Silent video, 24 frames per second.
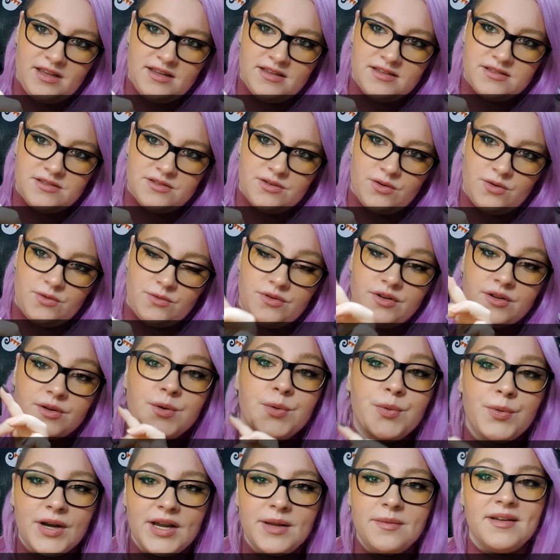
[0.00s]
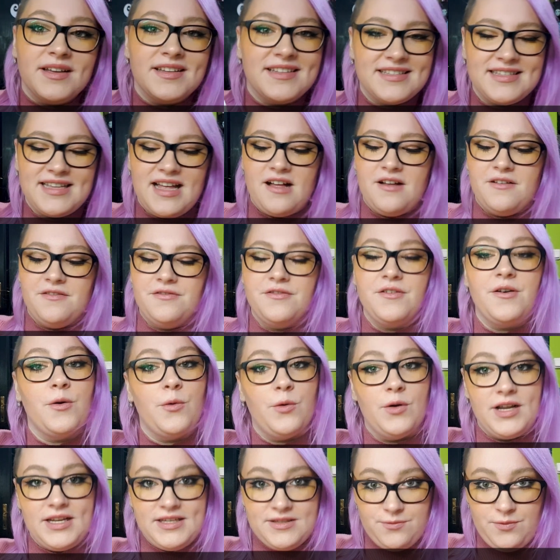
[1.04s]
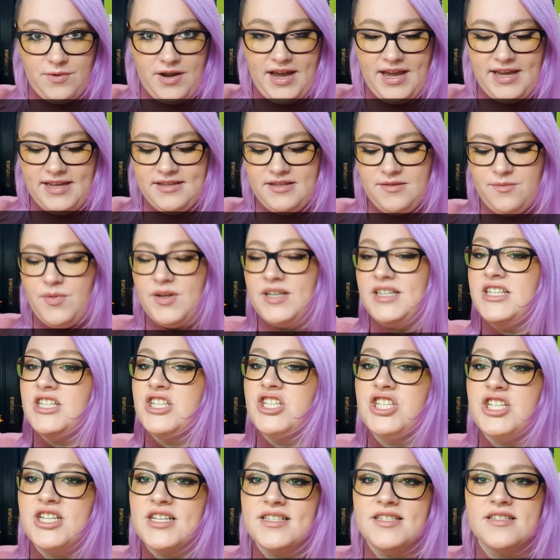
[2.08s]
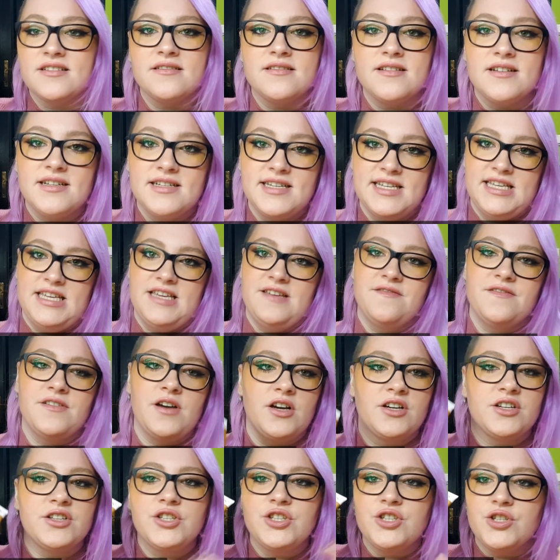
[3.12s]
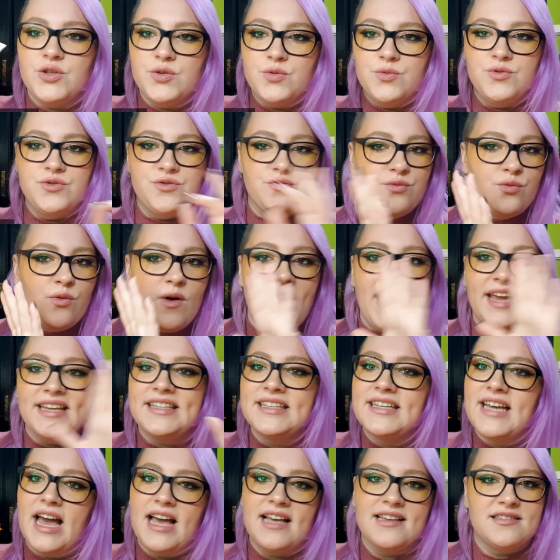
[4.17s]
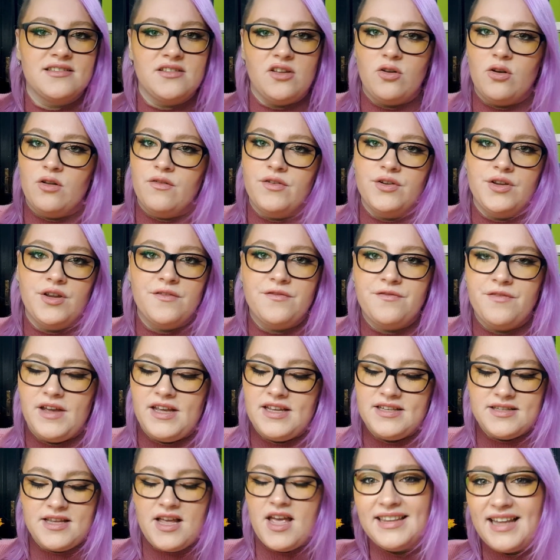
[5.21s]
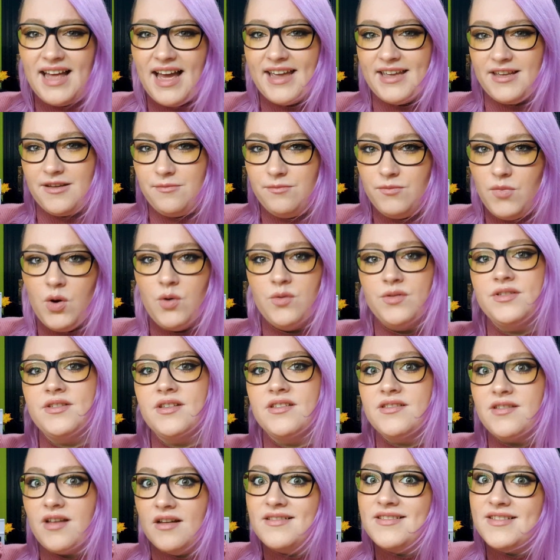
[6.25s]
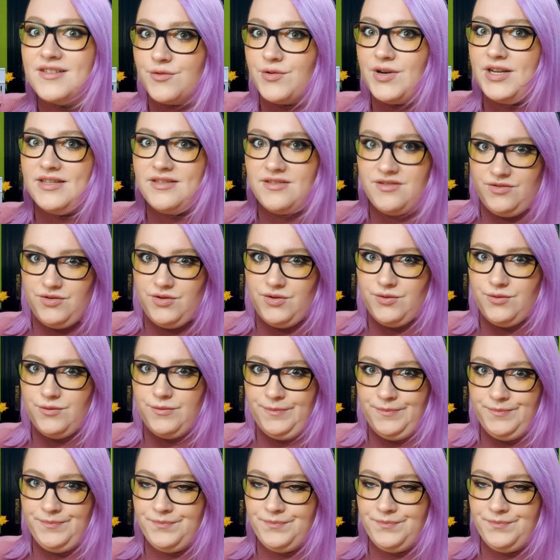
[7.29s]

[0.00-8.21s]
So the cream itself is white, but it doesn't leave a huge white cast all over your face like most sunscreens do.